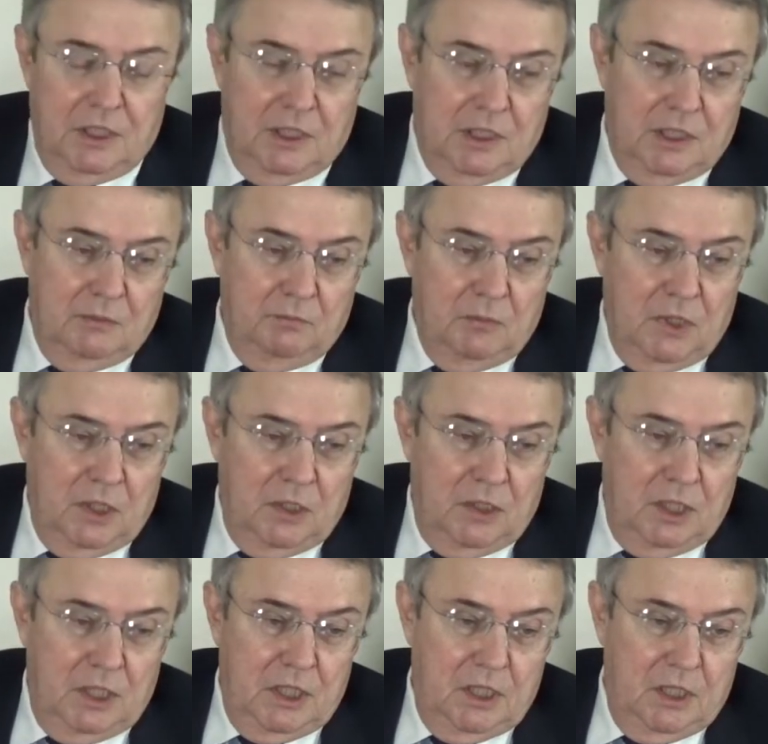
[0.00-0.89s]
Uh,
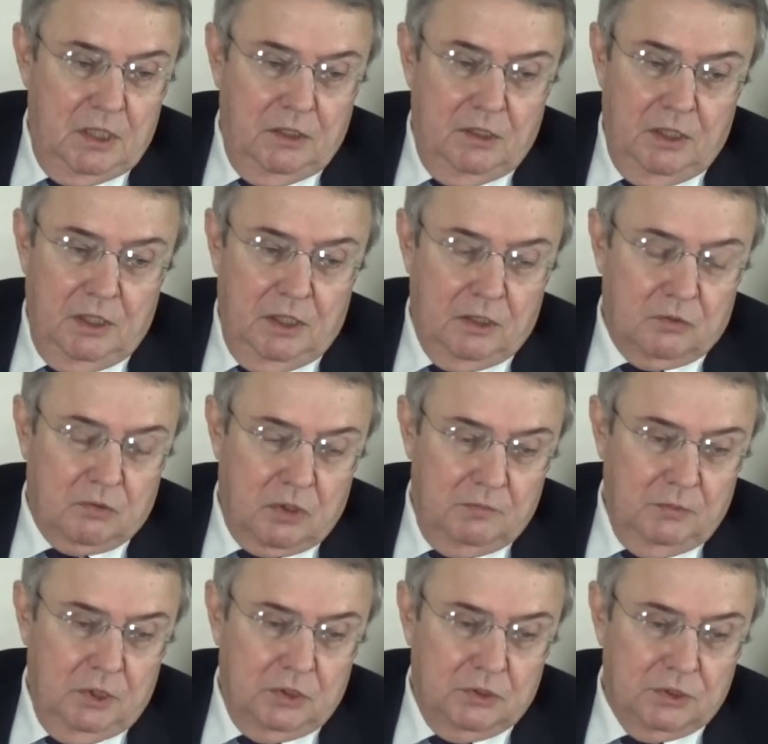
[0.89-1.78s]
and uh,
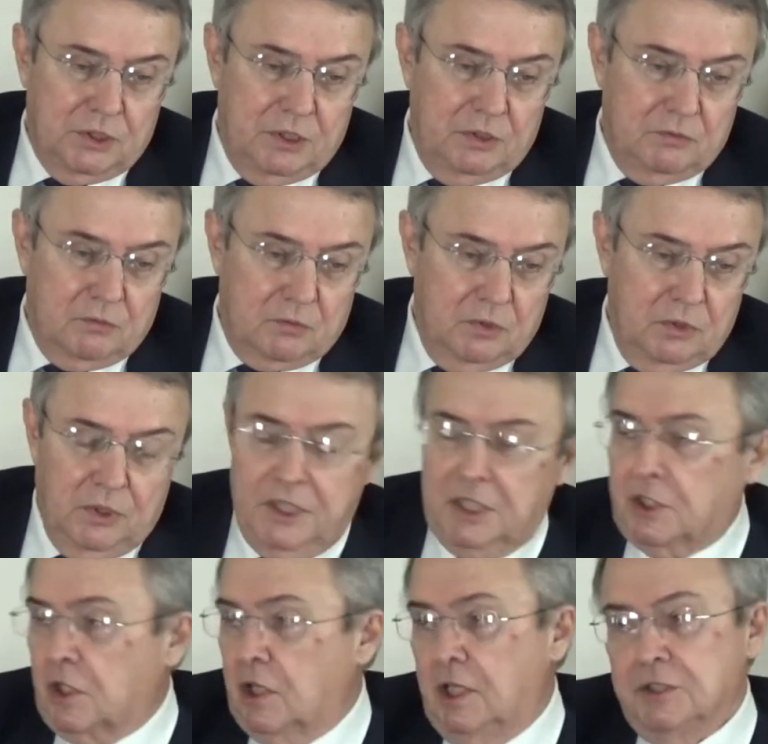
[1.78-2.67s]
criminals that
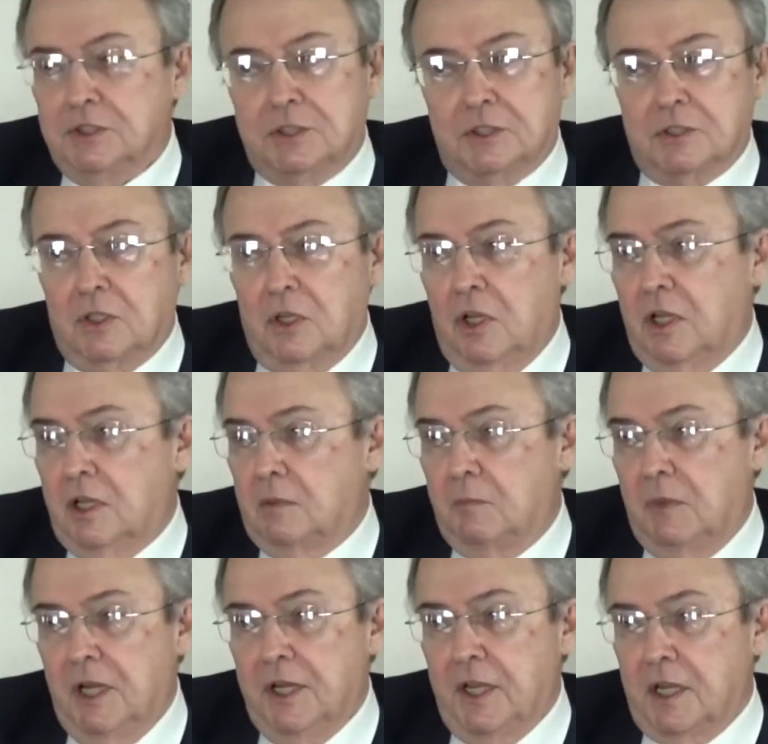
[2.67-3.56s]
really cost us a lot
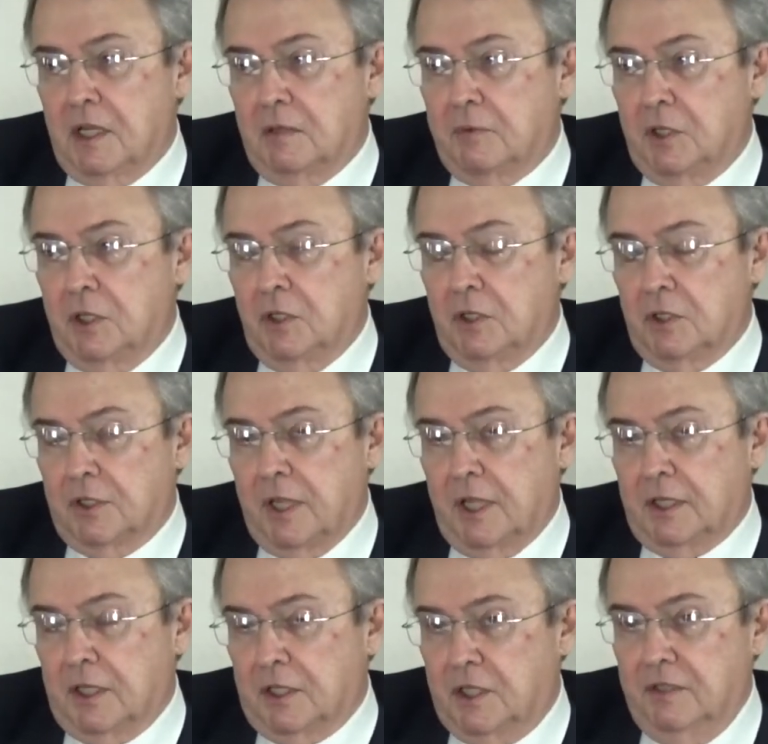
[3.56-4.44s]
of money. I mean, you could
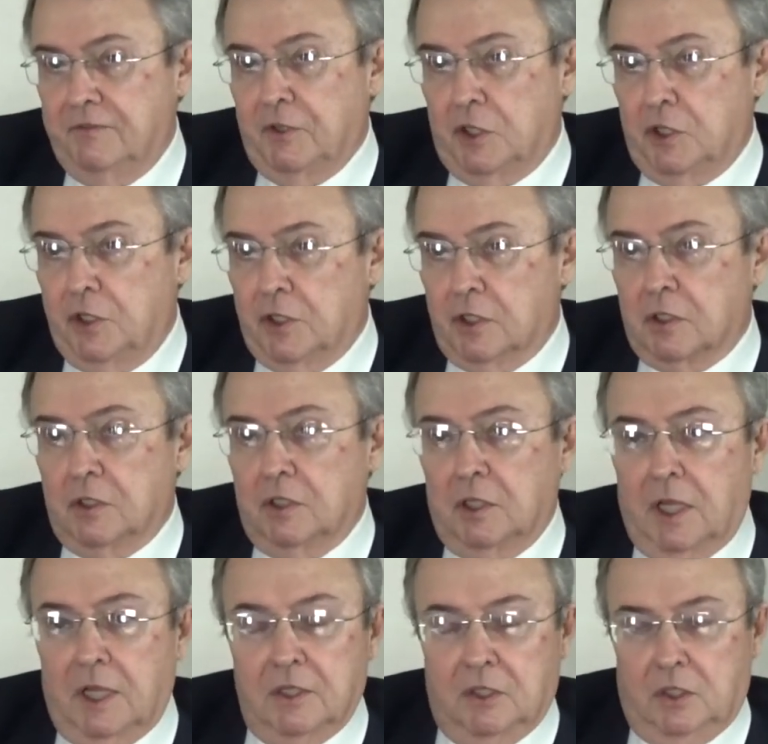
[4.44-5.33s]
take a given
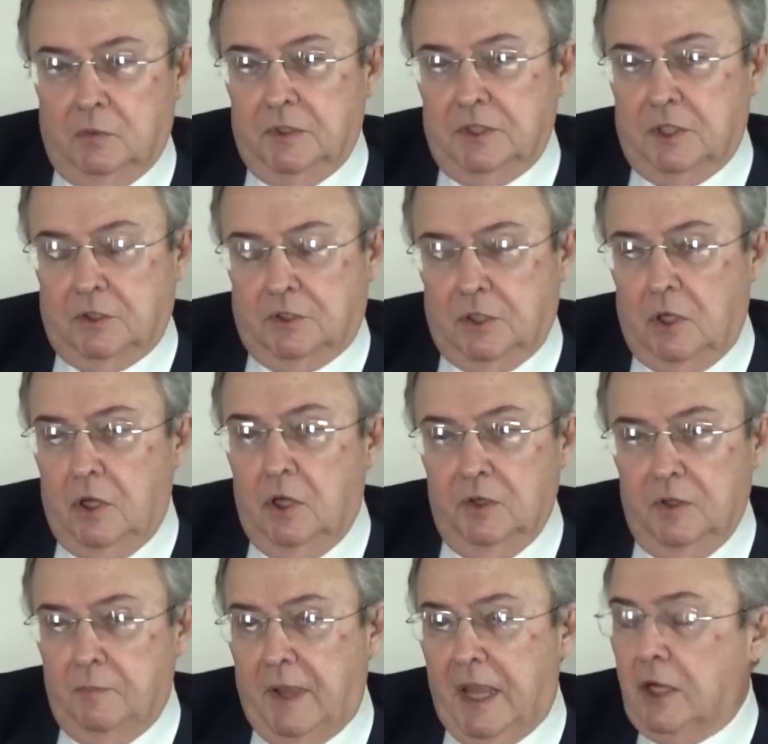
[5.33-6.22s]
year, and I don't know what the,
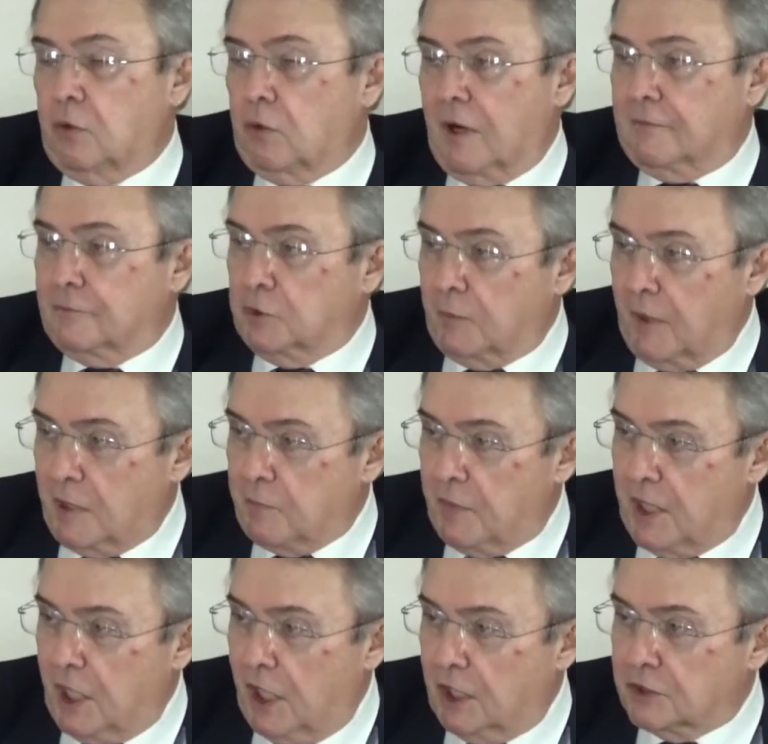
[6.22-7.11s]
all the bank robberies
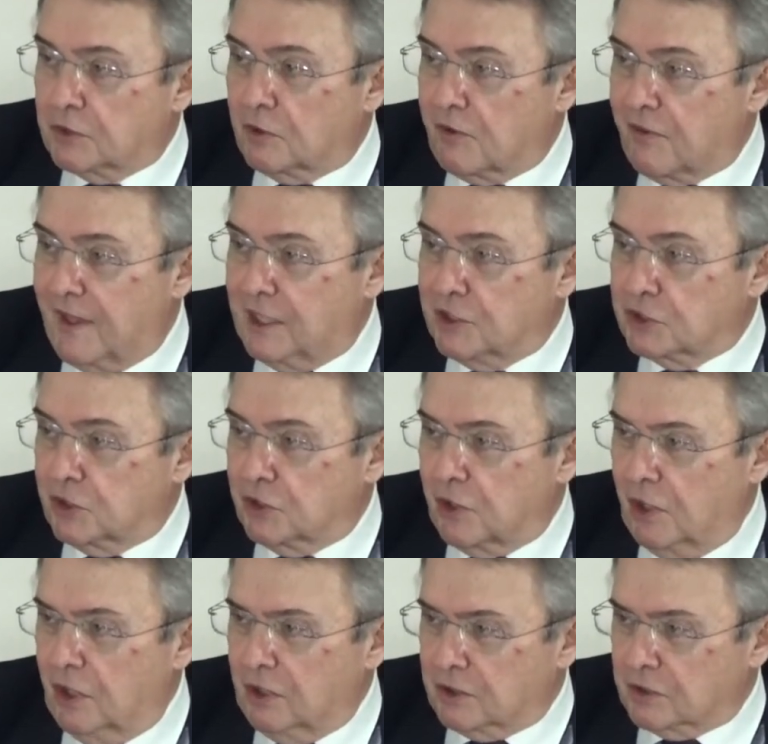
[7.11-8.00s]
might be, hundred
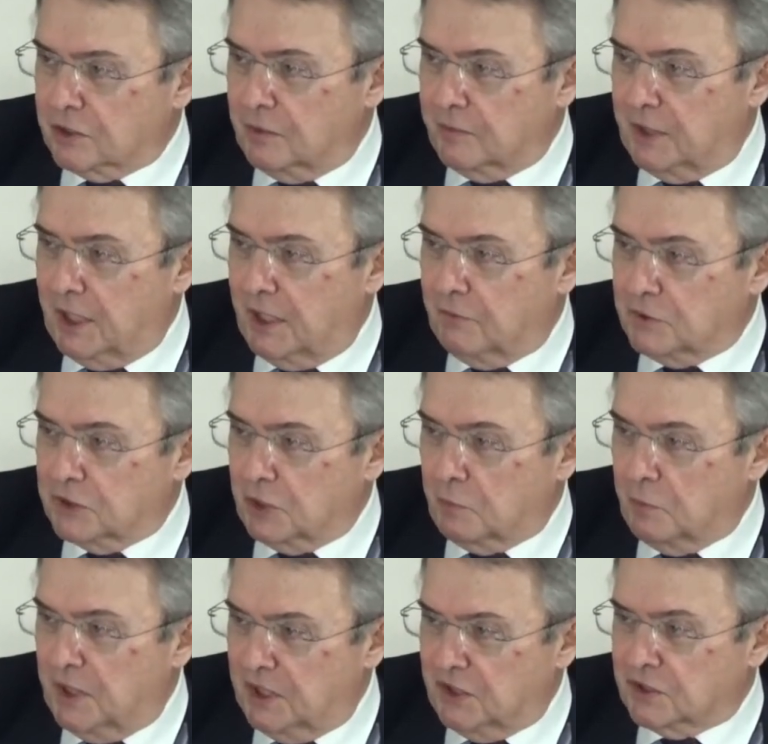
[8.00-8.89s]
thousand dollars. I mean, that
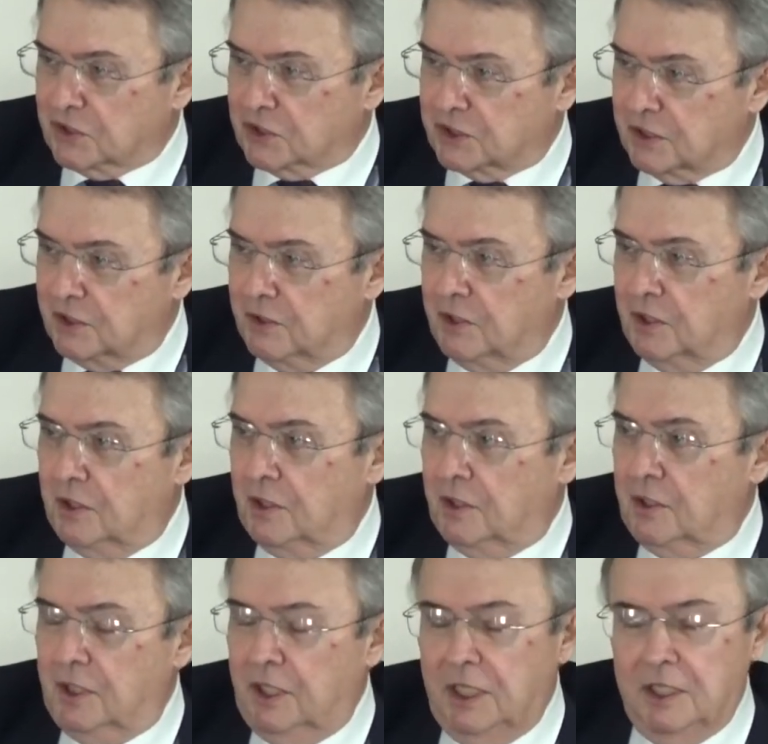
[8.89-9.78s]
was a pittance.
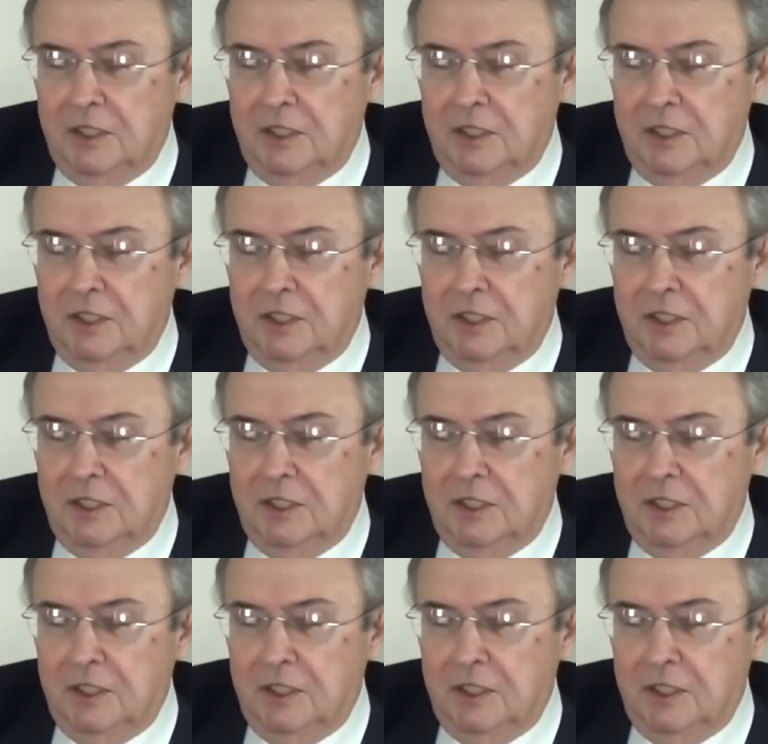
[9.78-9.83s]
Yeah, right.